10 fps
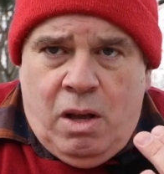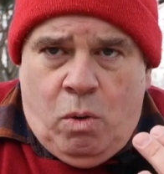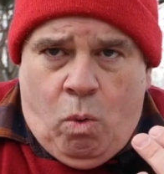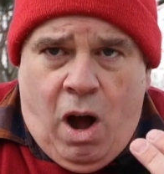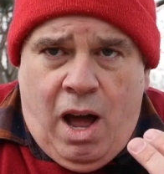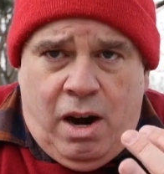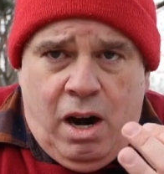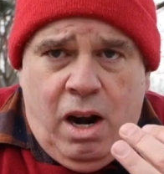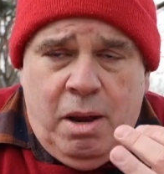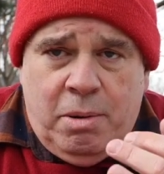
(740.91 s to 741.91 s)

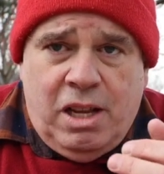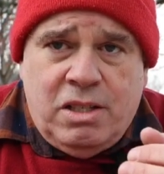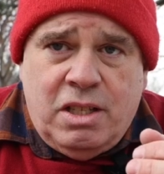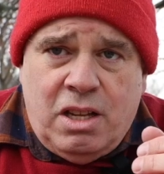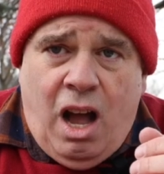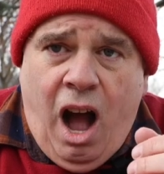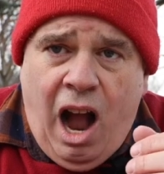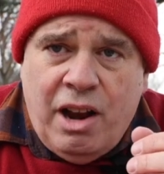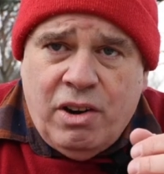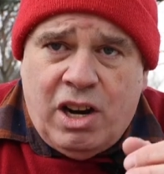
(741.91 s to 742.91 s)
water, because it's
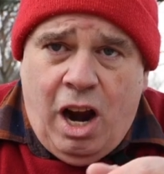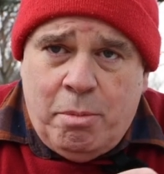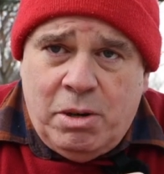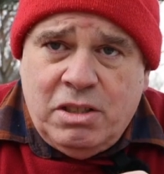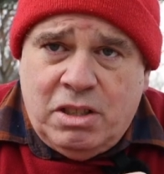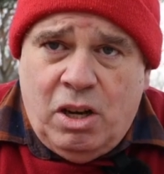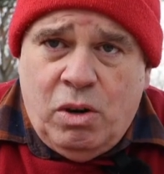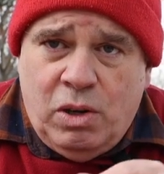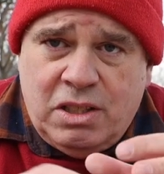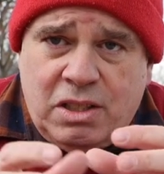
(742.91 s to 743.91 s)
hydrocarbon,
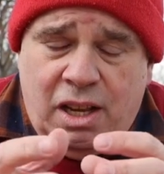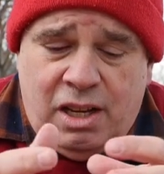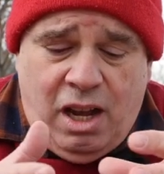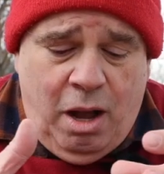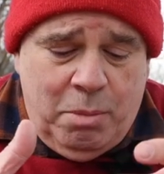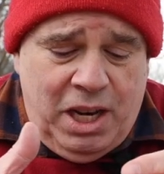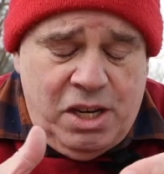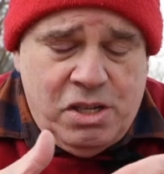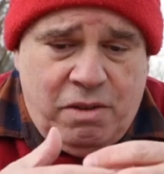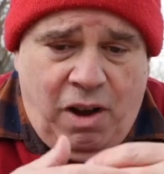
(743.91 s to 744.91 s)
so it's a
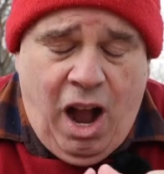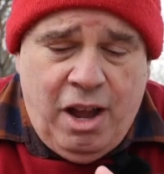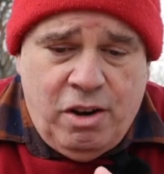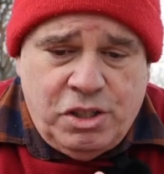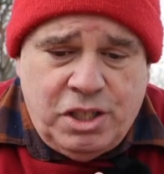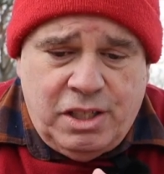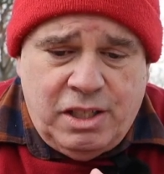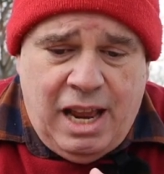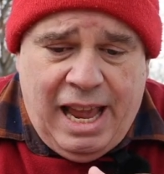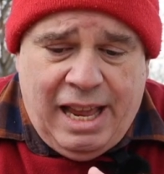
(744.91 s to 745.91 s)
combination of
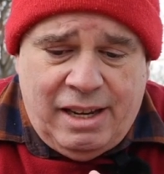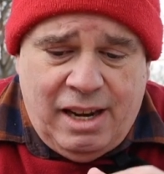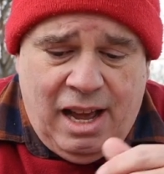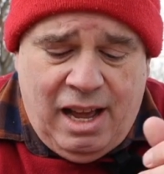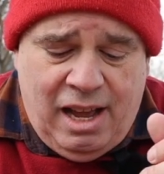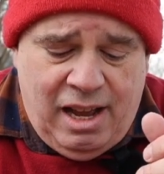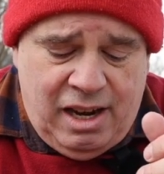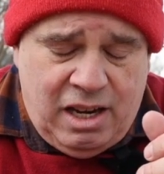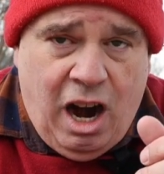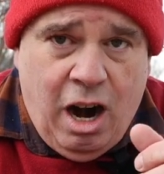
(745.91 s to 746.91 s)
hydrogen and
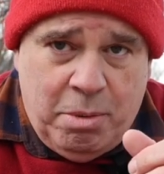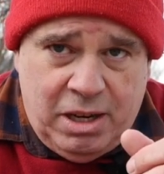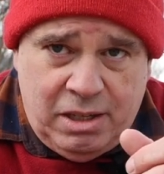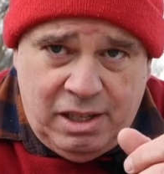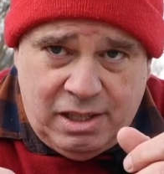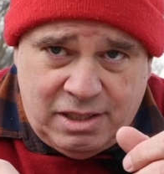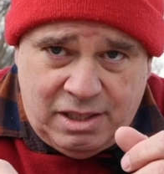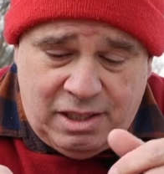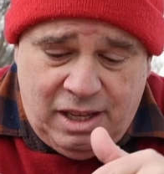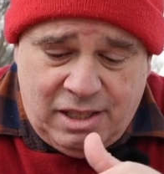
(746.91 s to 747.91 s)
carbon is
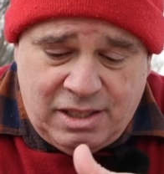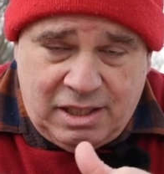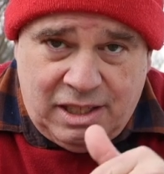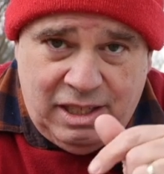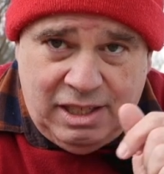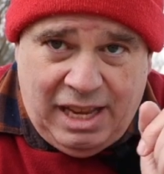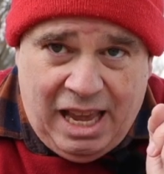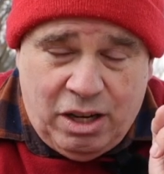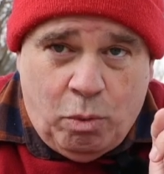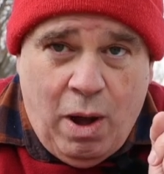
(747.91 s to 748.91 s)
in
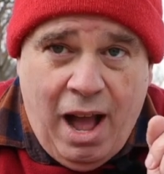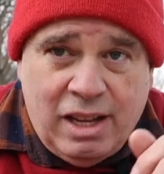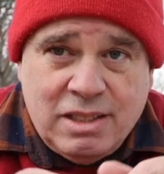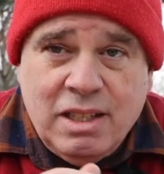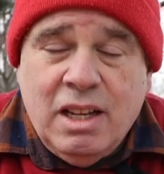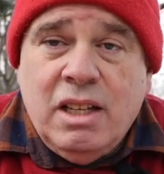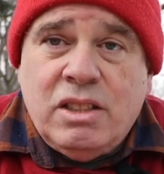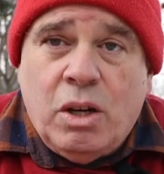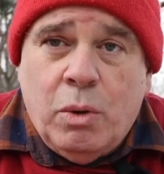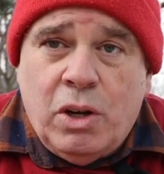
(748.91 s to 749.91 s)
candle wax.
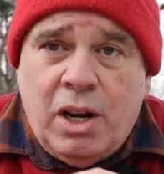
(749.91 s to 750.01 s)
So